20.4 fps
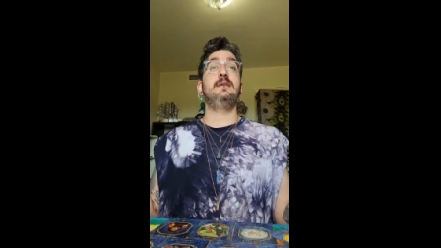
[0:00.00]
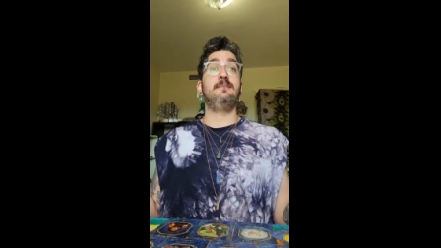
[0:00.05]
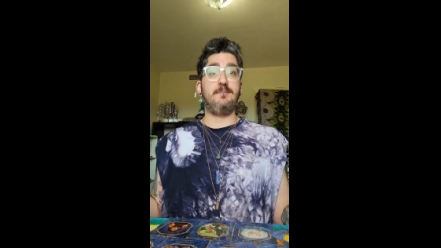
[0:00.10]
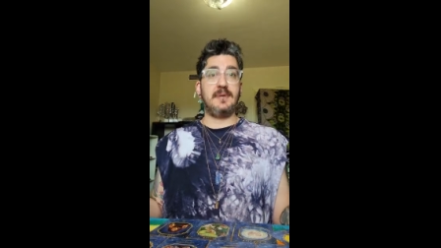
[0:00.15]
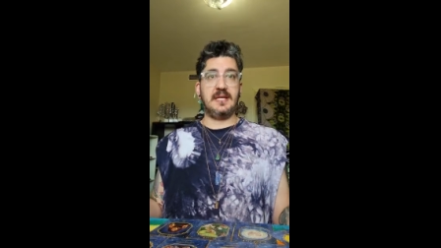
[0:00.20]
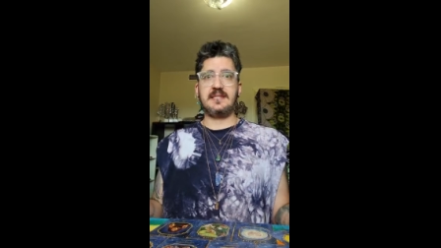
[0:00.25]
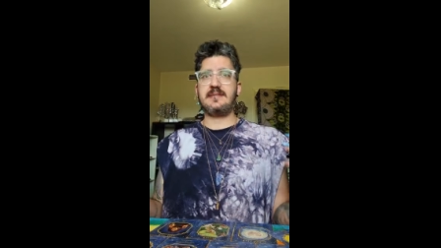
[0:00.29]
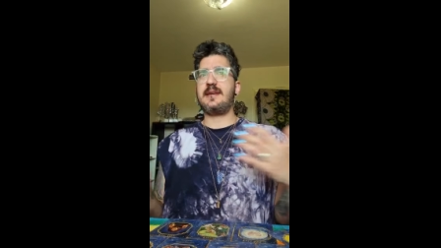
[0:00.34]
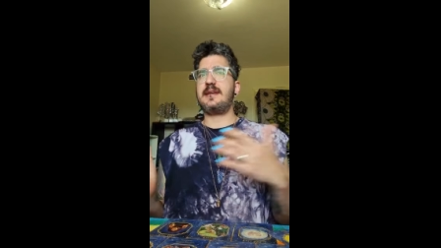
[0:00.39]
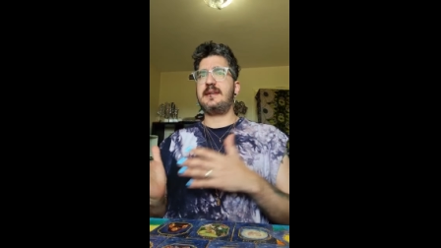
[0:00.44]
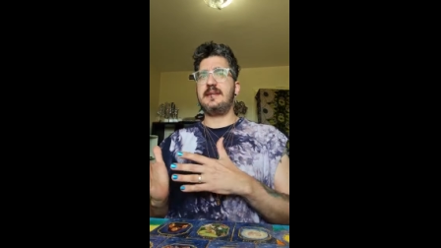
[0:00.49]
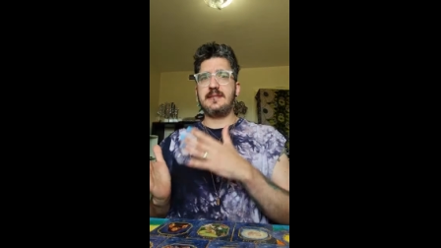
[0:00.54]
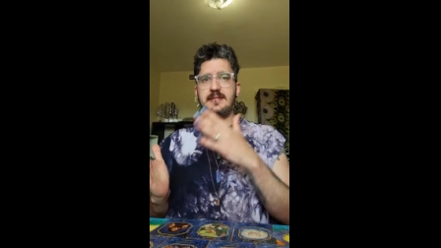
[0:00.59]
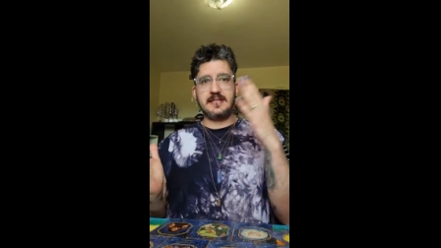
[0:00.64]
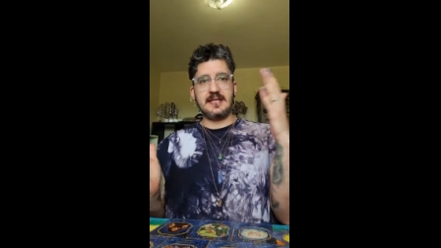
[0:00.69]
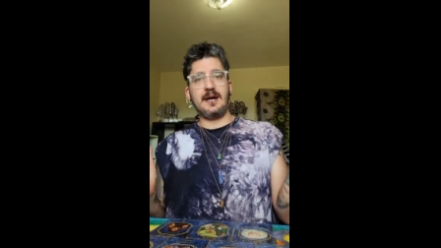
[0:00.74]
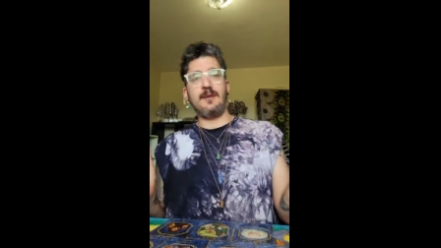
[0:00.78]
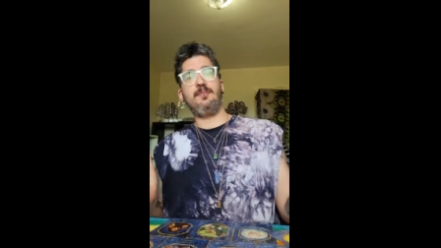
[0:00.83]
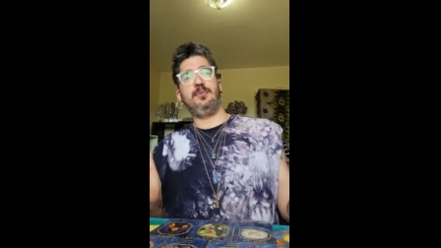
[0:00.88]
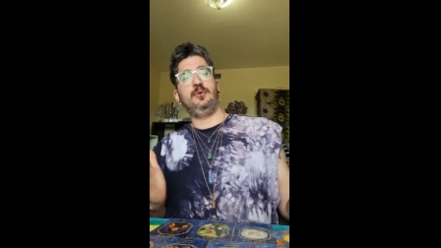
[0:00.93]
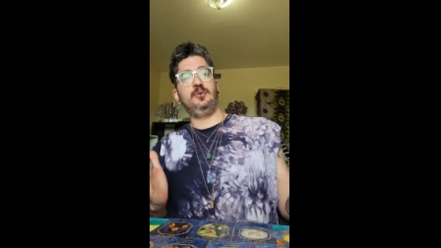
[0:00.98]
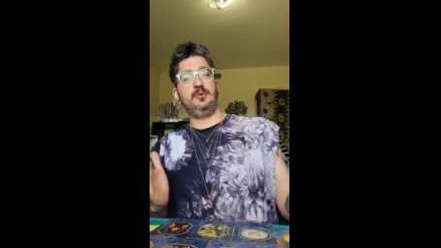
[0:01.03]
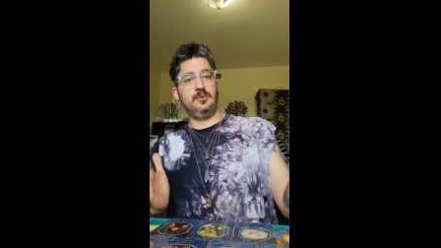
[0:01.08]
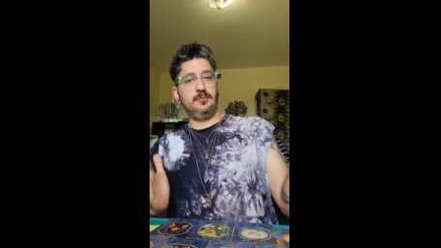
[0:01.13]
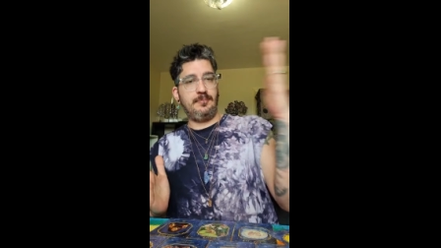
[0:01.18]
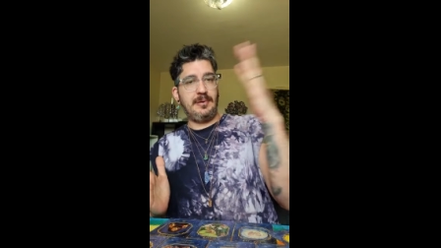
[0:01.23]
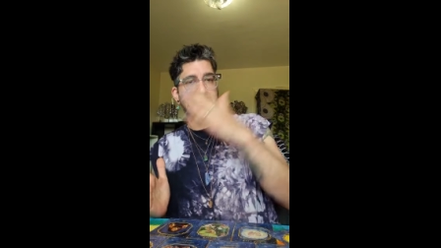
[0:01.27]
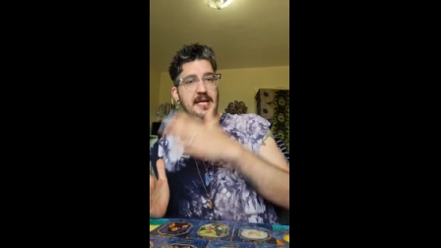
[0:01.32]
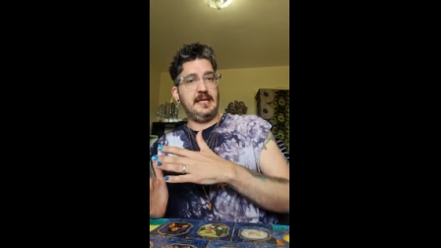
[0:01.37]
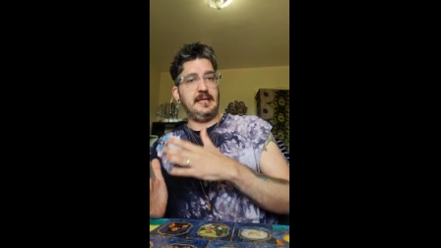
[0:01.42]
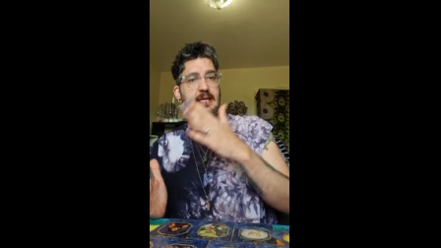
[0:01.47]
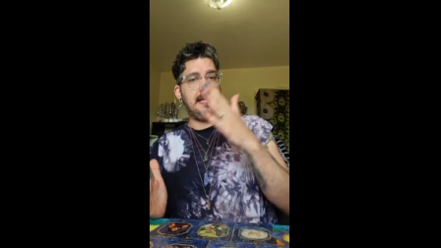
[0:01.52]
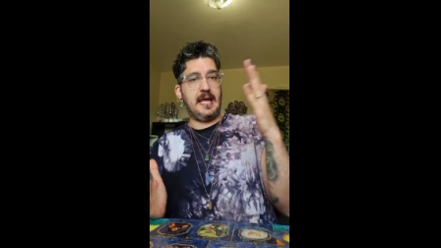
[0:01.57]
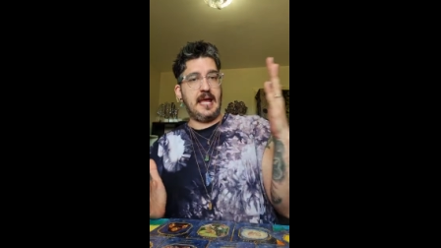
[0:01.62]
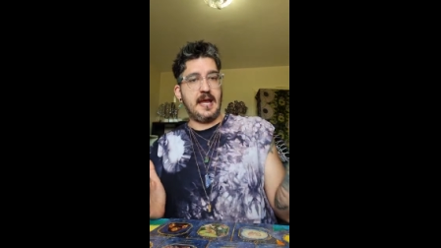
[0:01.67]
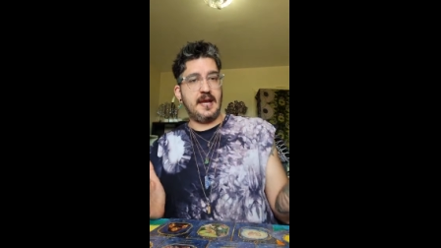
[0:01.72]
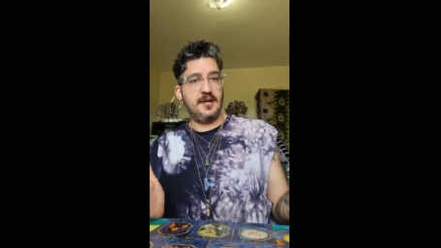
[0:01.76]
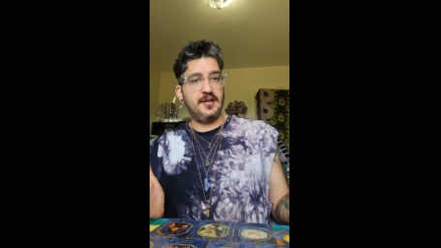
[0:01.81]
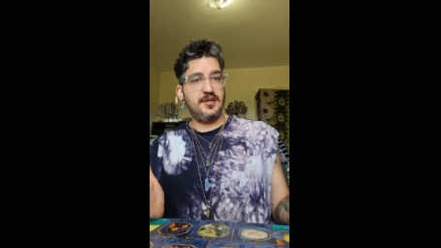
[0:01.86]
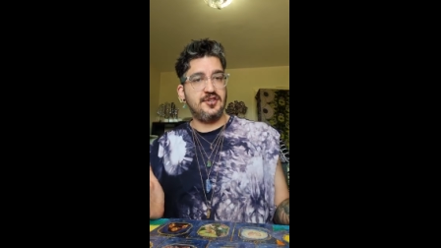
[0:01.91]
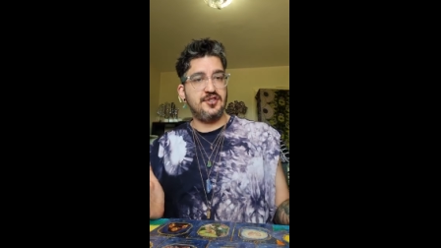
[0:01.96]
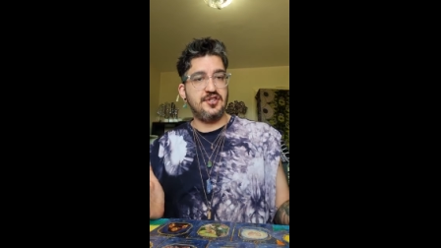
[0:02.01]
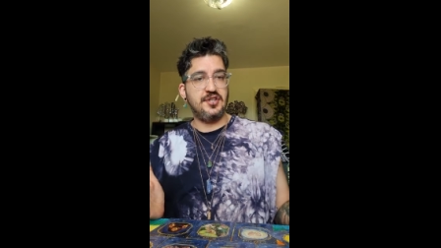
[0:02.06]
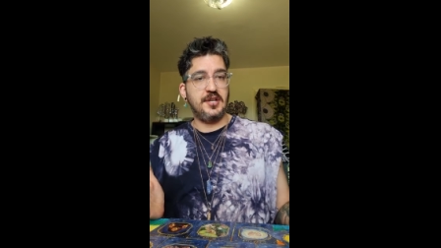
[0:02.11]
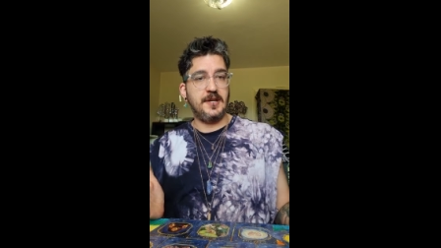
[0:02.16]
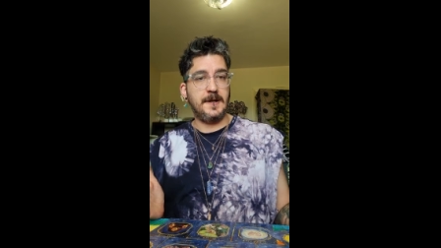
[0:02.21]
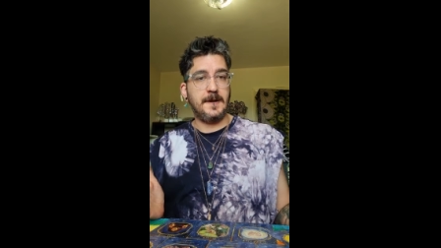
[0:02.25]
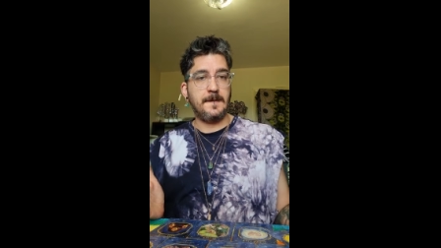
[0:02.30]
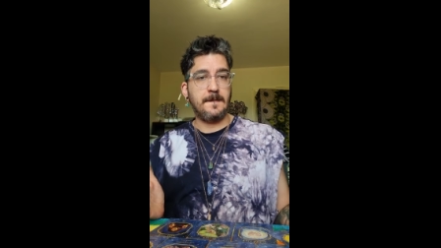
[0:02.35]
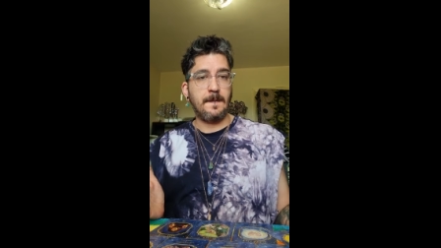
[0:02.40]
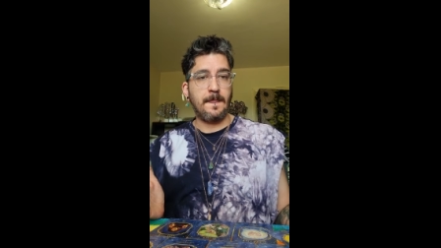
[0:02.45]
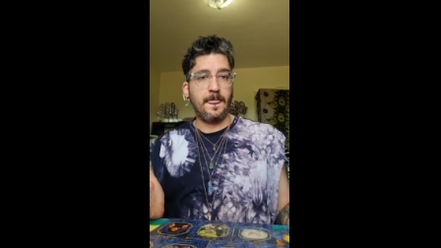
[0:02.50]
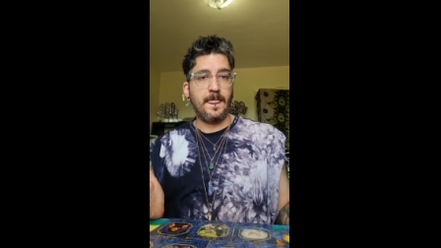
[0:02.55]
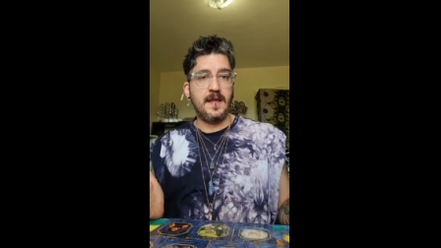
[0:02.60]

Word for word: It's like a double peak energy,